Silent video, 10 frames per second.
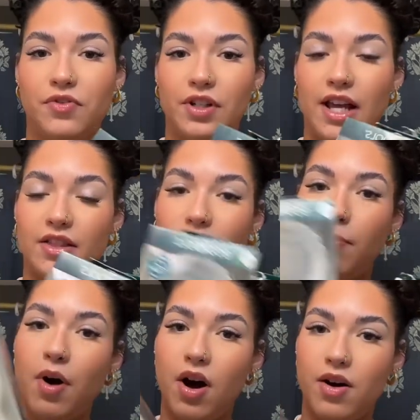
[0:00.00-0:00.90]
like the
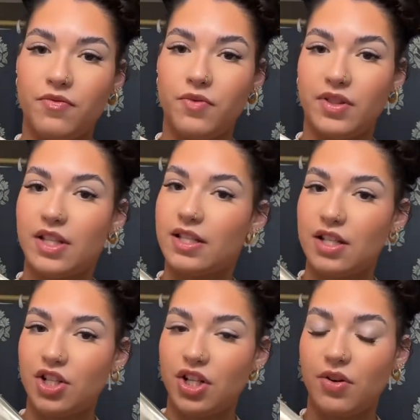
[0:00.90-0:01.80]
puff with the
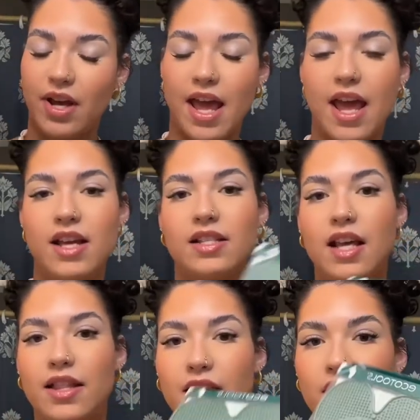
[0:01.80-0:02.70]
seashell case
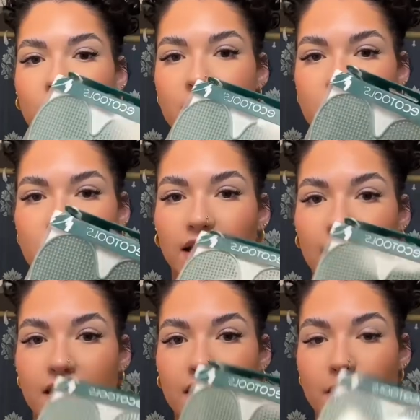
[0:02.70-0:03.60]
and then the
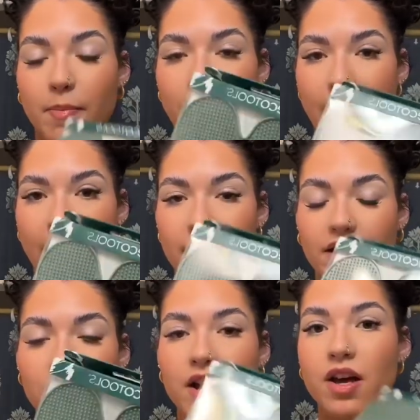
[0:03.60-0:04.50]
cleansing pad,
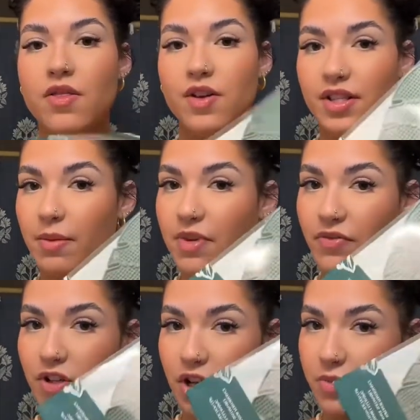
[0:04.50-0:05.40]
this I'm
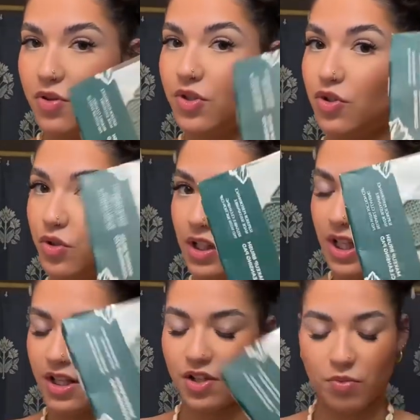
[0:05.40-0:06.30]
definitely going to be using to
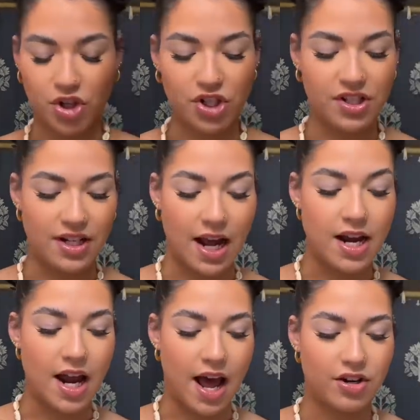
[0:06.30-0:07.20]
clean these brushes
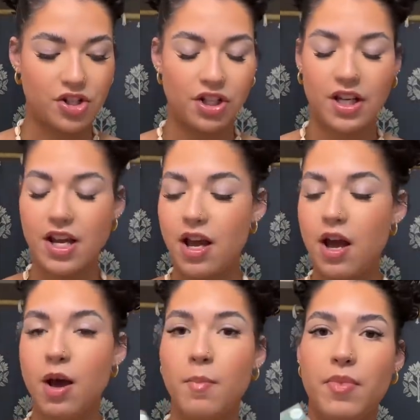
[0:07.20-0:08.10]
tonight actually.
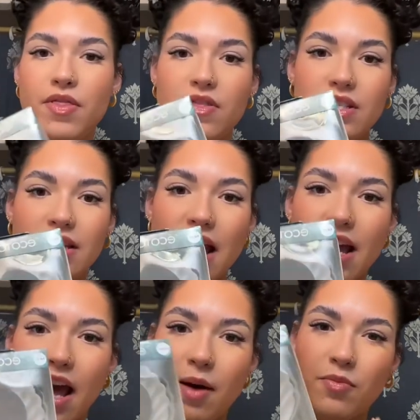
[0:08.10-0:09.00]
But this
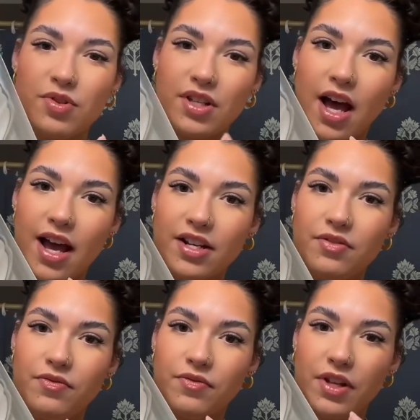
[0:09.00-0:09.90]
guy I was kind
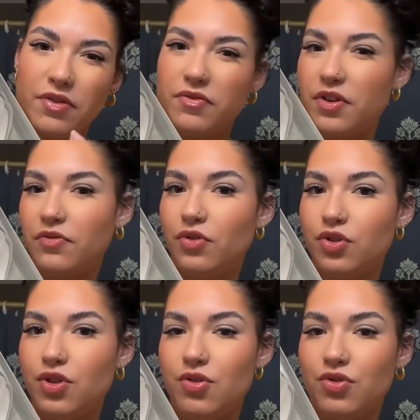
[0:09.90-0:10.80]
of like fearful
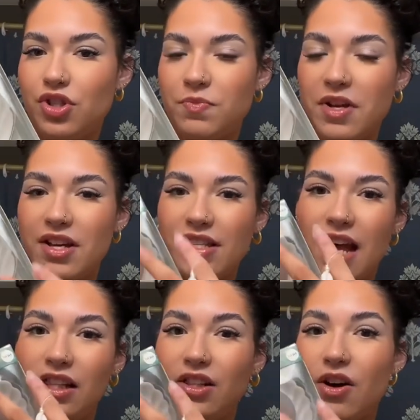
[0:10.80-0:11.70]
to use just because
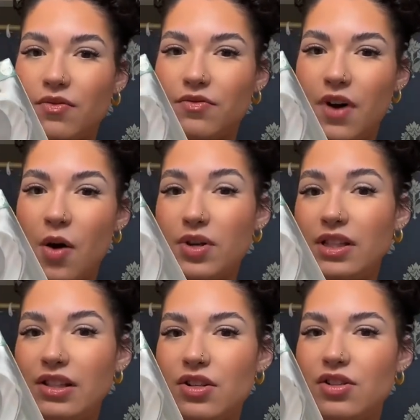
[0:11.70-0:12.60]
I love how it
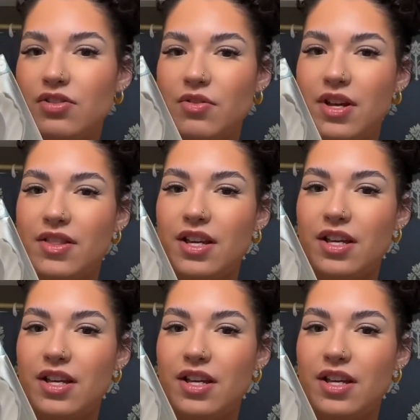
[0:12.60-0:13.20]
looks. So I think I